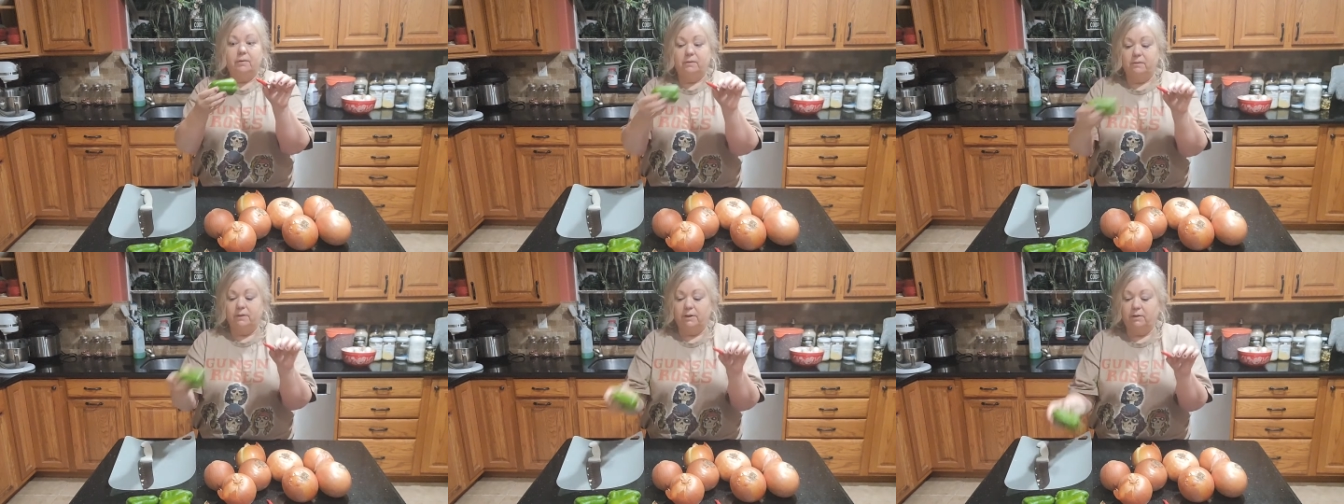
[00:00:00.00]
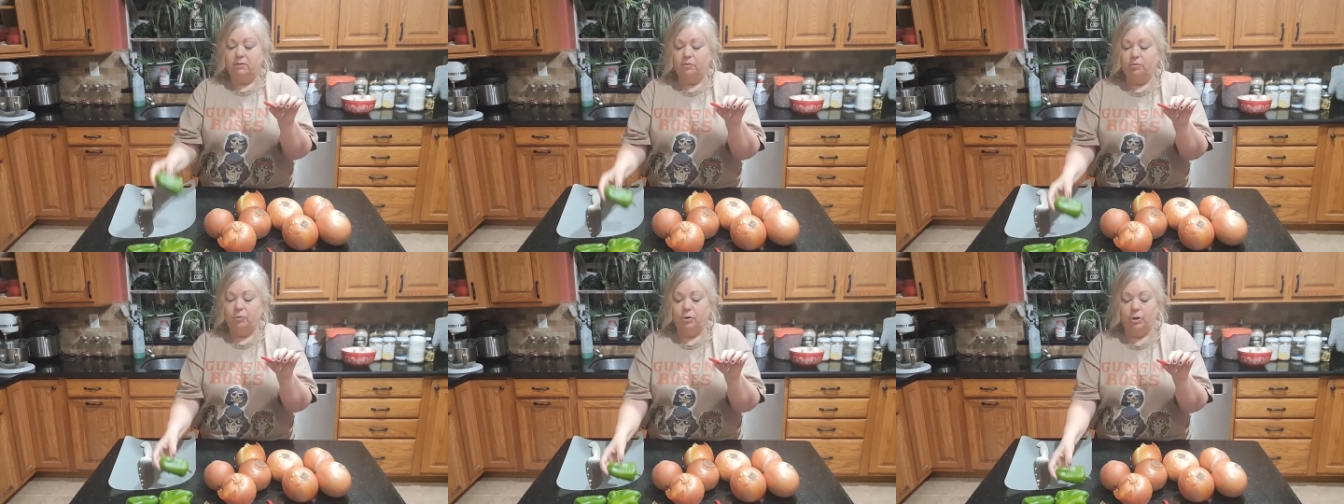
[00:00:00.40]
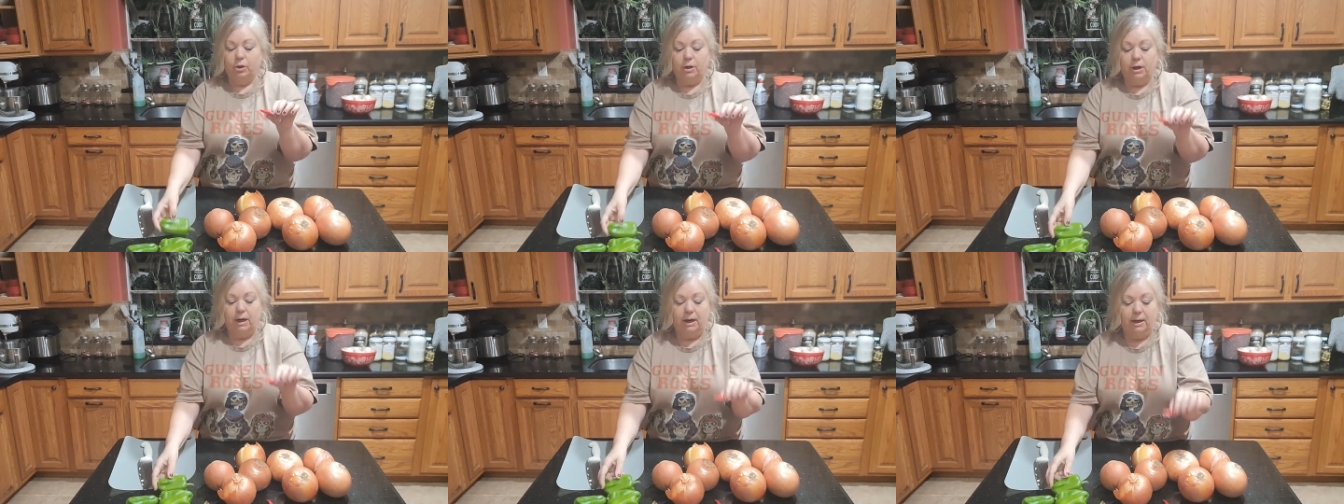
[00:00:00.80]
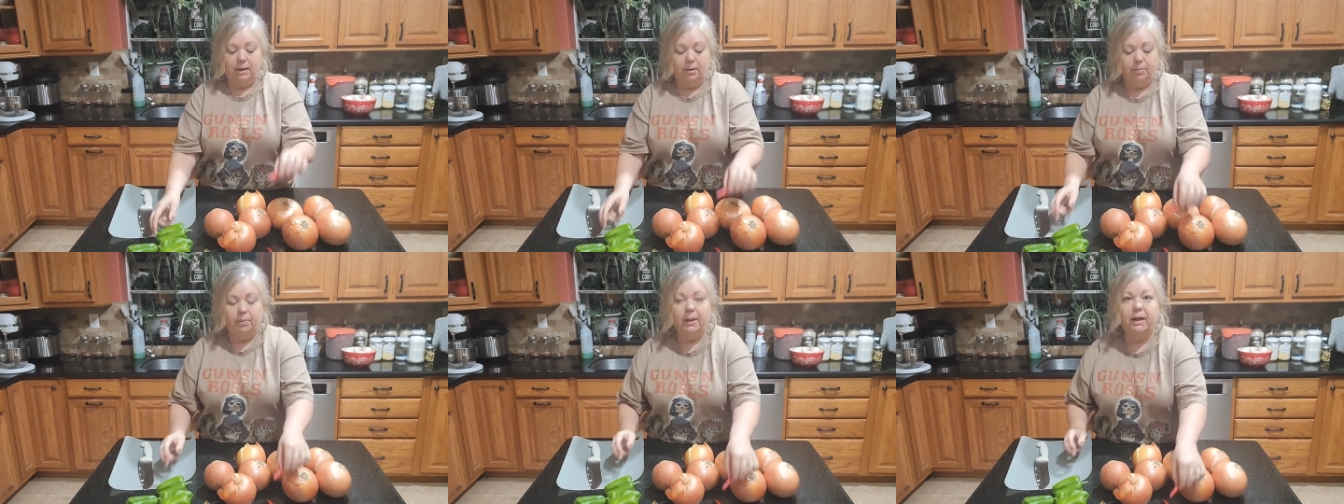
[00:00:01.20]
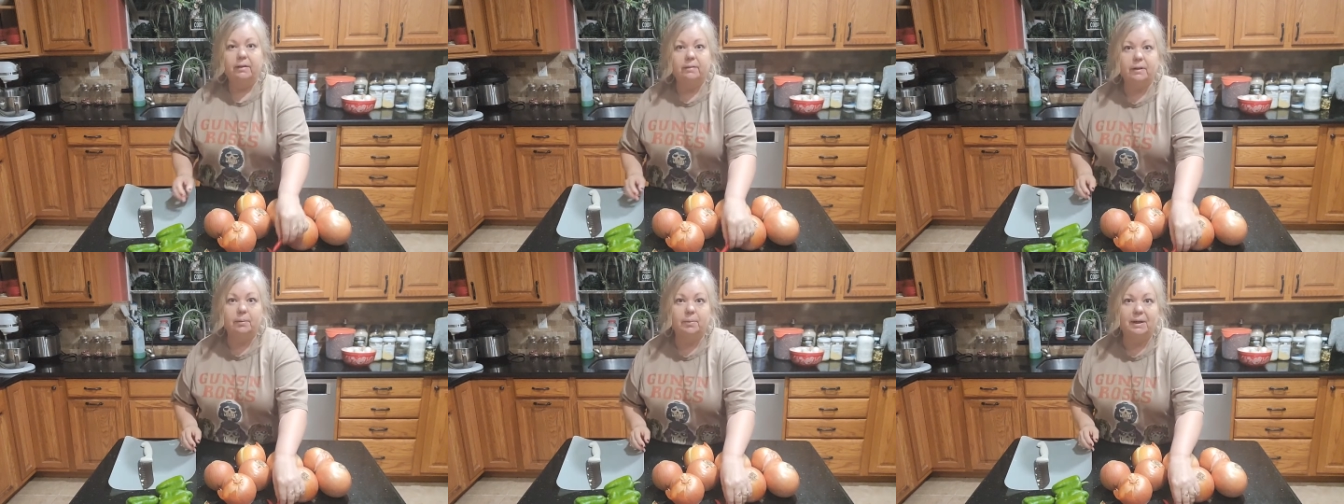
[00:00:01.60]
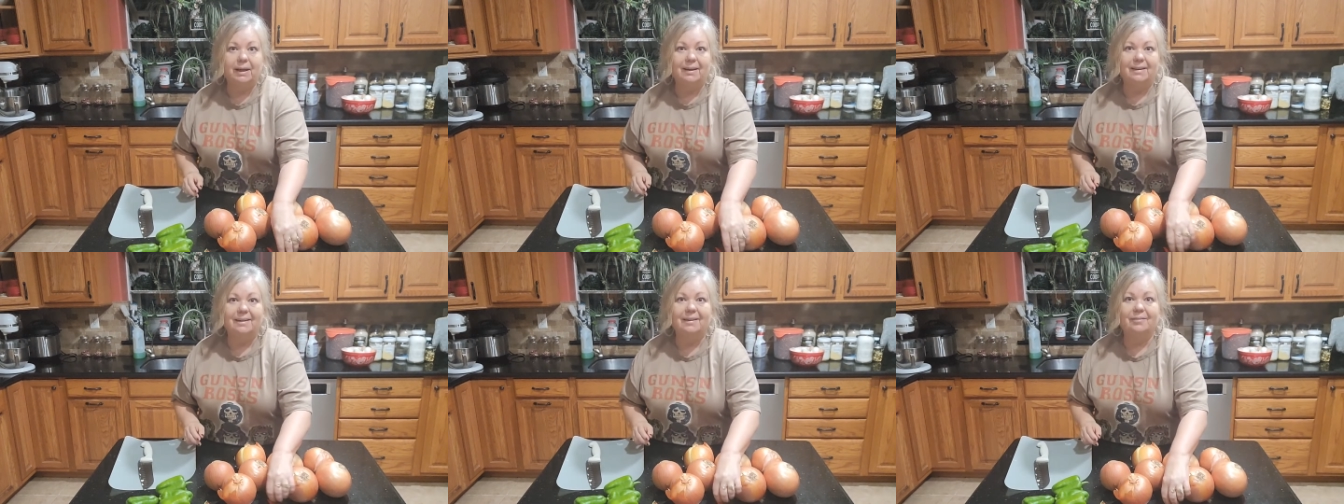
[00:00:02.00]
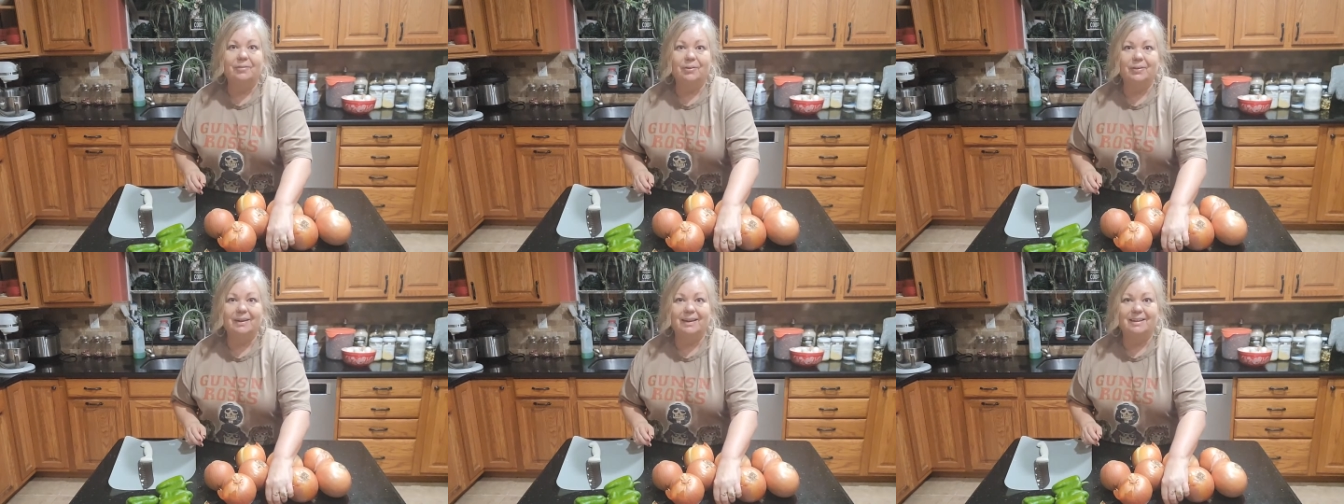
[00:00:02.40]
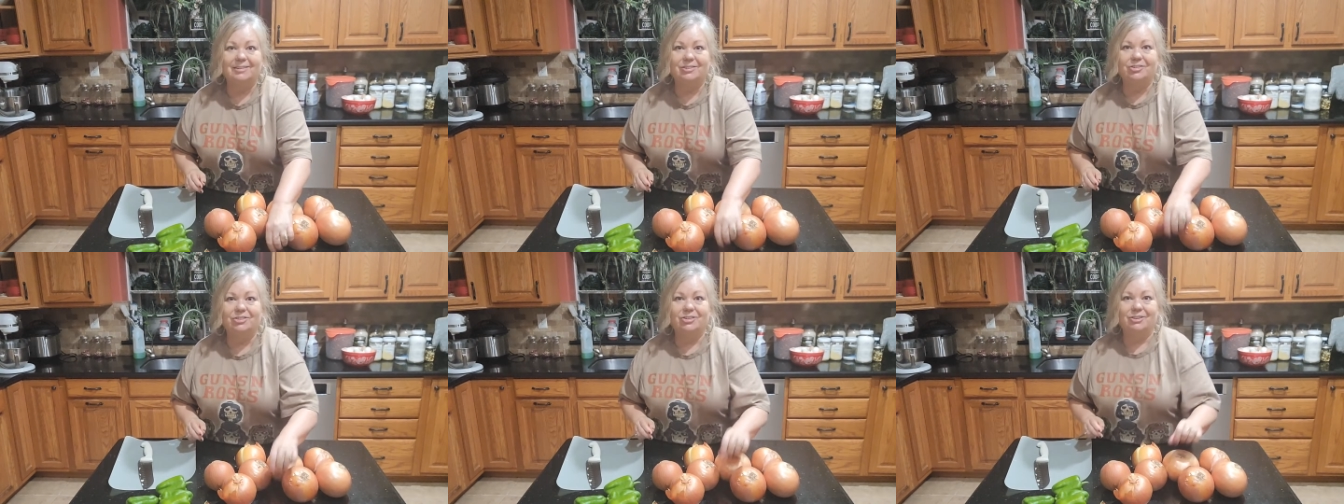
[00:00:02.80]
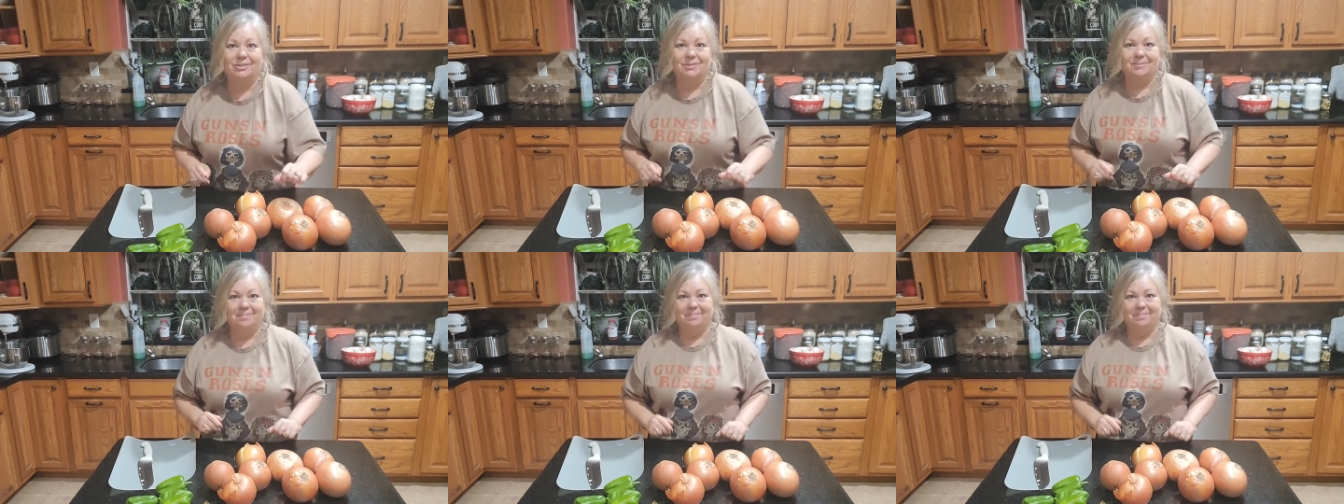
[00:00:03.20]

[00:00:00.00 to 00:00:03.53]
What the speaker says: the seeds for and plant them again for the next year.